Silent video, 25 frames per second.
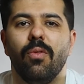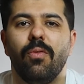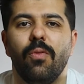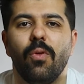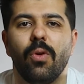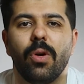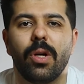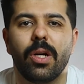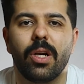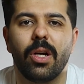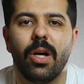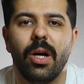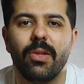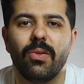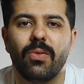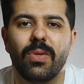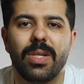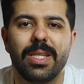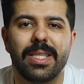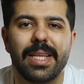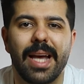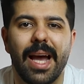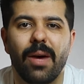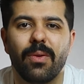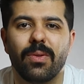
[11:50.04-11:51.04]
for
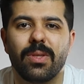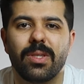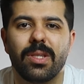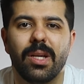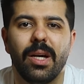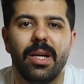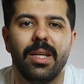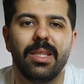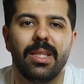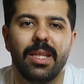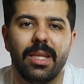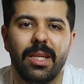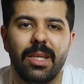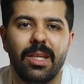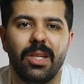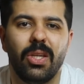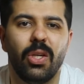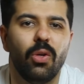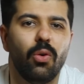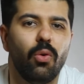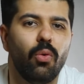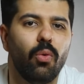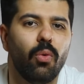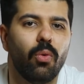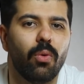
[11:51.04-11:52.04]
countries outside the
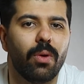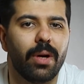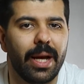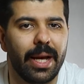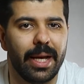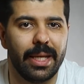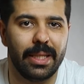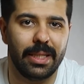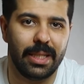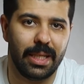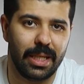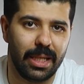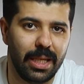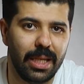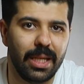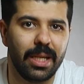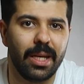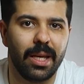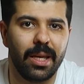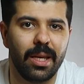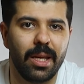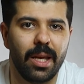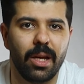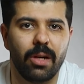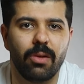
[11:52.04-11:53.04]
EU and the
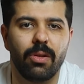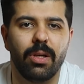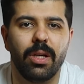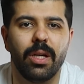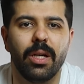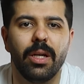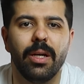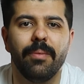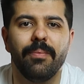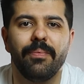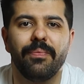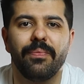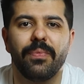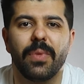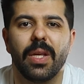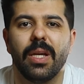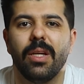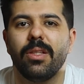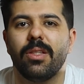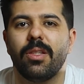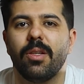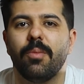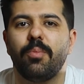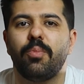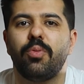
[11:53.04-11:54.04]
EEA area,
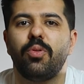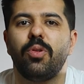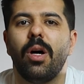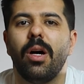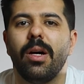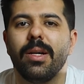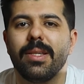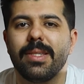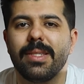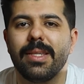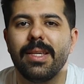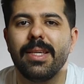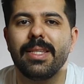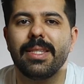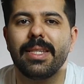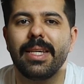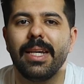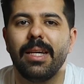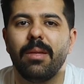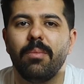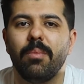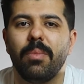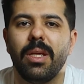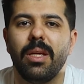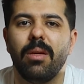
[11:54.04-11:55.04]
the process
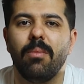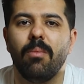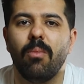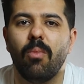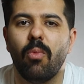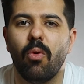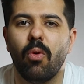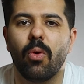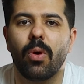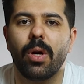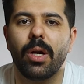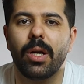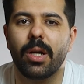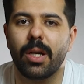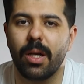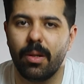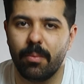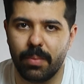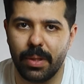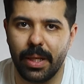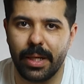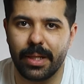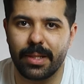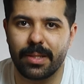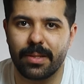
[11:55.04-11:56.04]
can be more
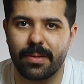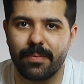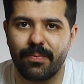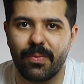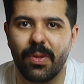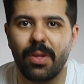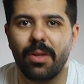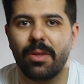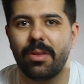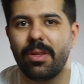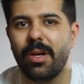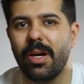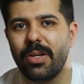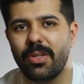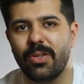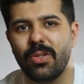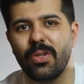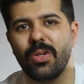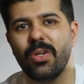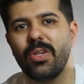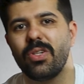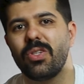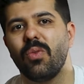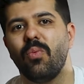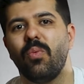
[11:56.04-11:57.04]
complex.
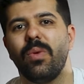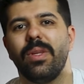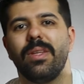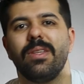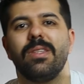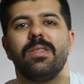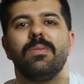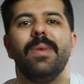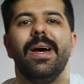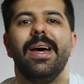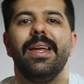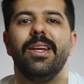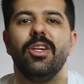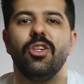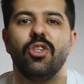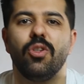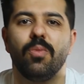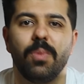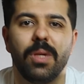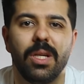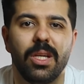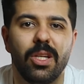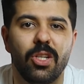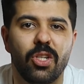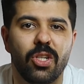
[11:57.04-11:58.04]
Doctors with a Spanish
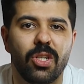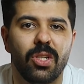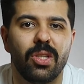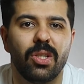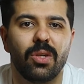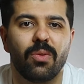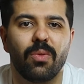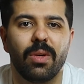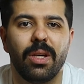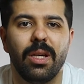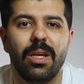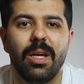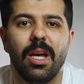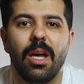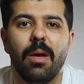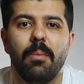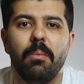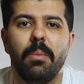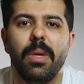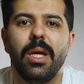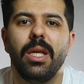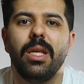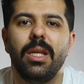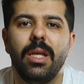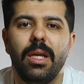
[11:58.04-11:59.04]
PG degree
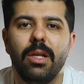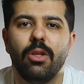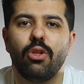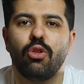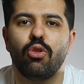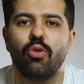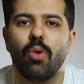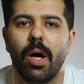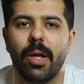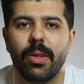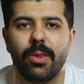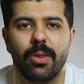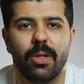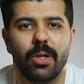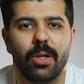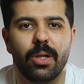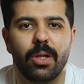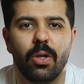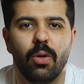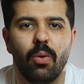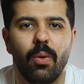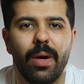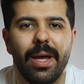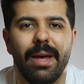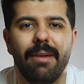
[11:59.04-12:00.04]
may need to
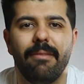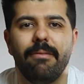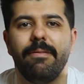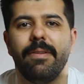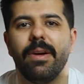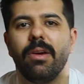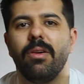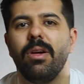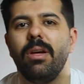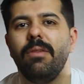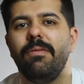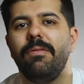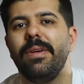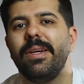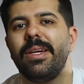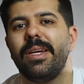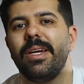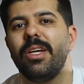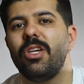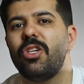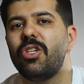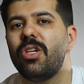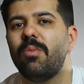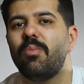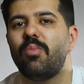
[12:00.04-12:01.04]
undergo a
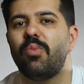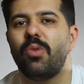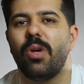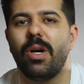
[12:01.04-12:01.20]
verification